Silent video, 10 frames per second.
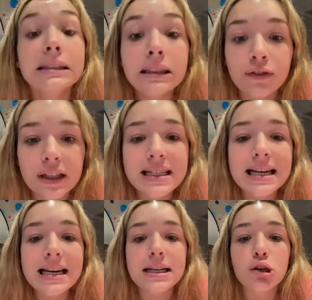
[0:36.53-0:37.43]
Oof, that's an
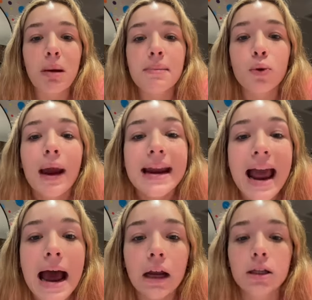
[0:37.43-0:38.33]
inactive baby
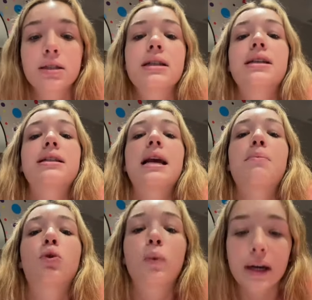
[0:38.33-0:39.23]
wiener. It's a
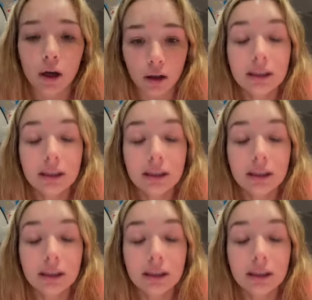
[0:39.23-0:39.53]
disabled wiener.